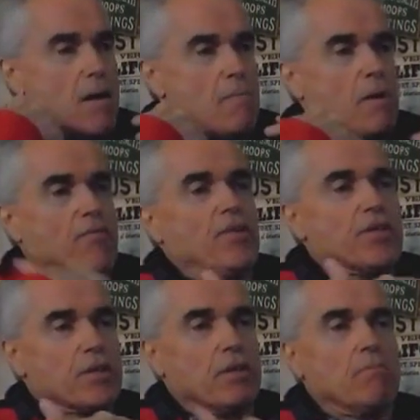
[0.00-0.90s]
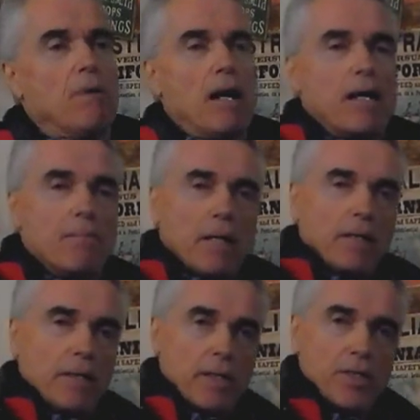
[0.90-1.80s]
my physical body, my
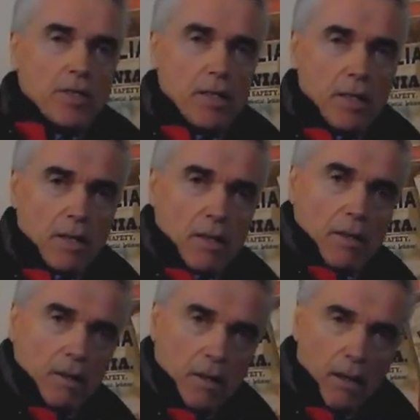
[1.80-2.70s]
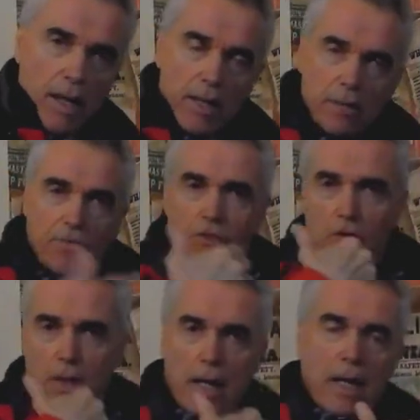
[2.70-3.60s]
conditioning, and the
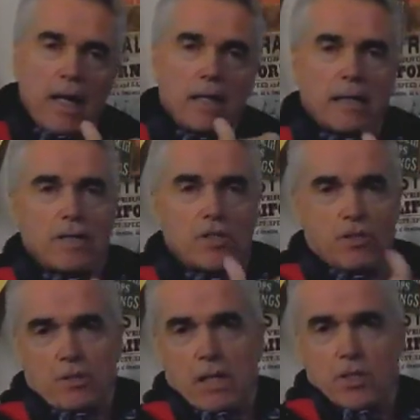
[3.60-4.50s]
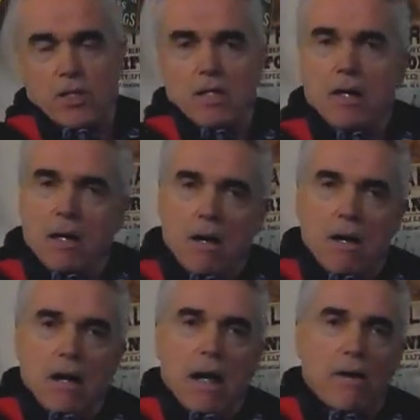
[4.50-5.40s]
food I ate. That's, that's
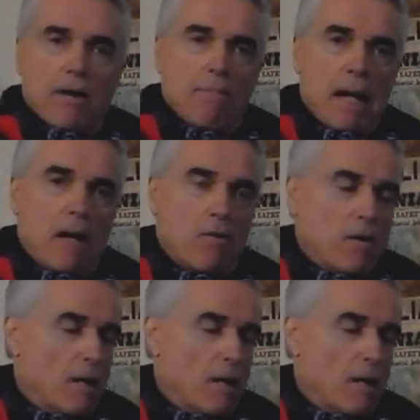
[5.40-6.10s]
how you power